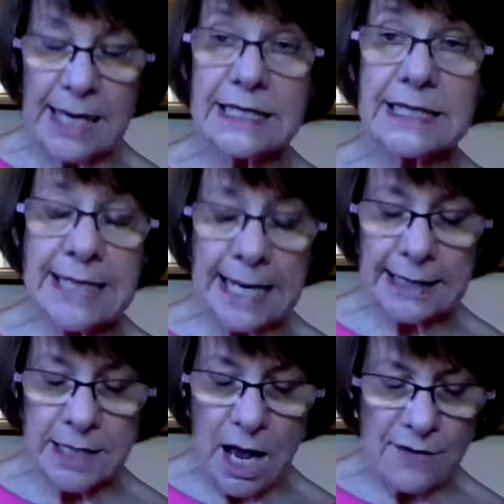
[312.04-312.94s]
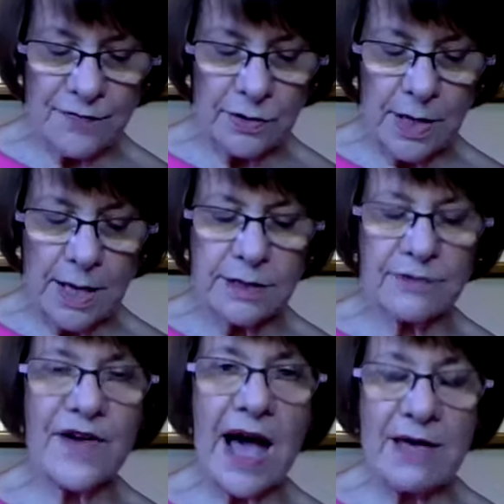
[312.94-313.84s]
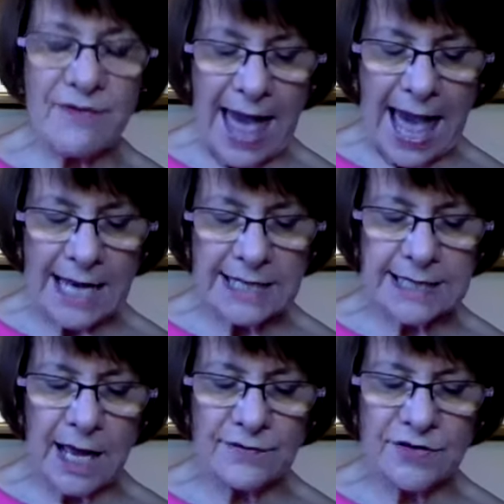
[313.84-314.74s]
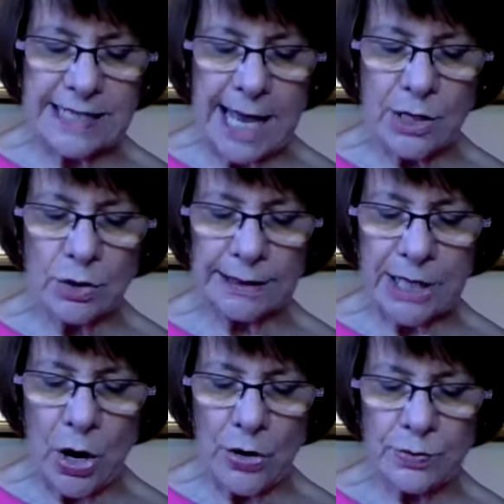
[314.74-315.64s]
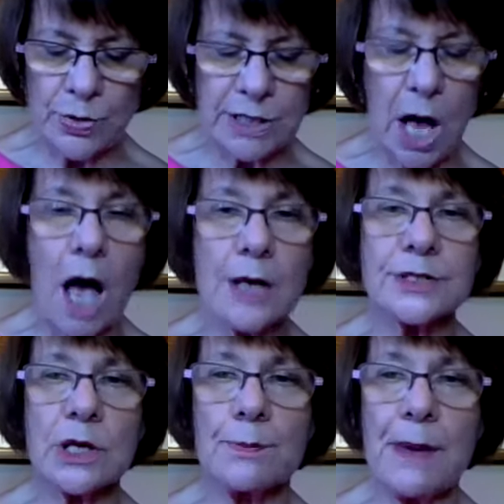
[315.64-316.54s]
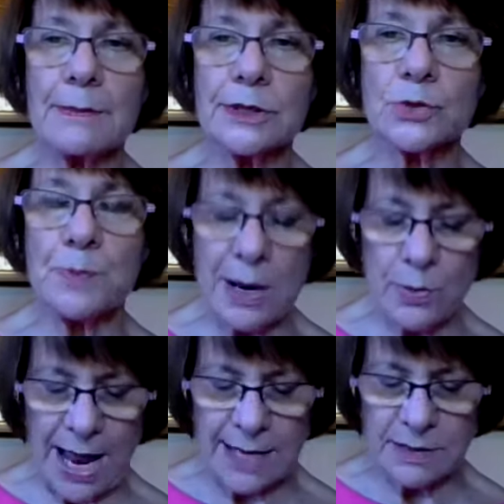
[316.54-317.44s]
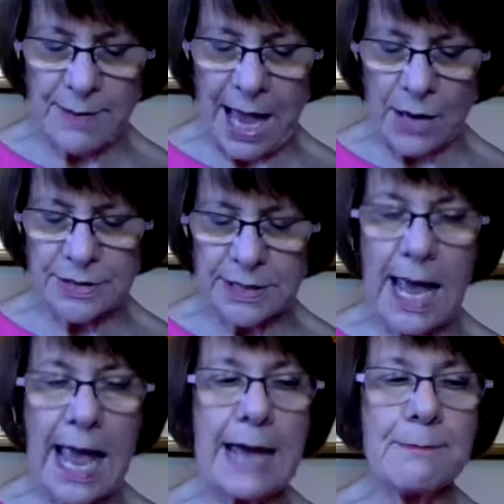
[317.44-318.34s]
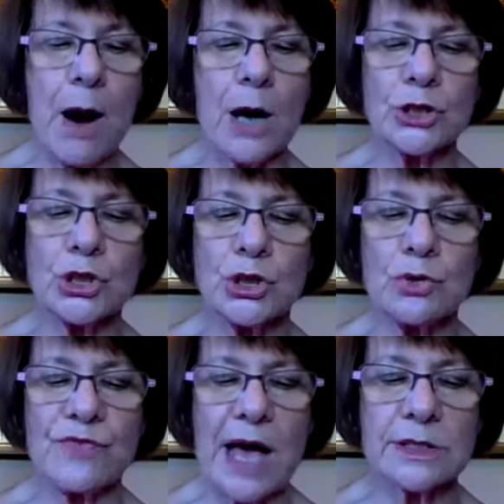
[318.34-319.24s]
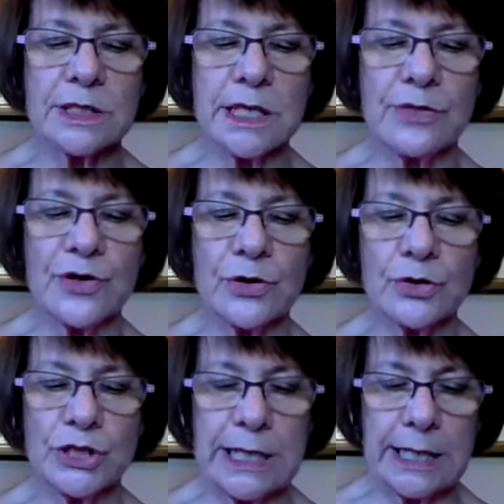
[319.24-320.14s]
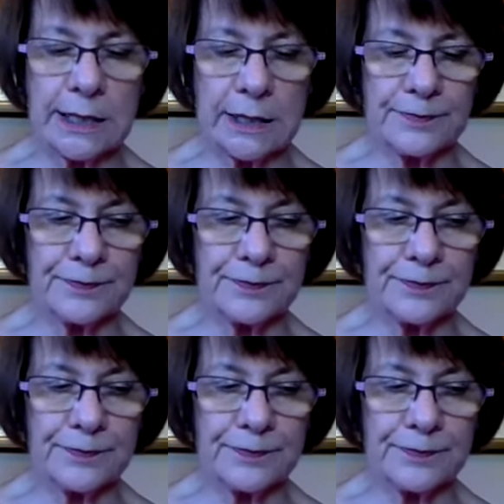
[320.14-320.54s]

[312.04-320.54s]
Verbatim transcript: His second novel, the Five Acts of Diego Leon was also published by Random House in March 2013.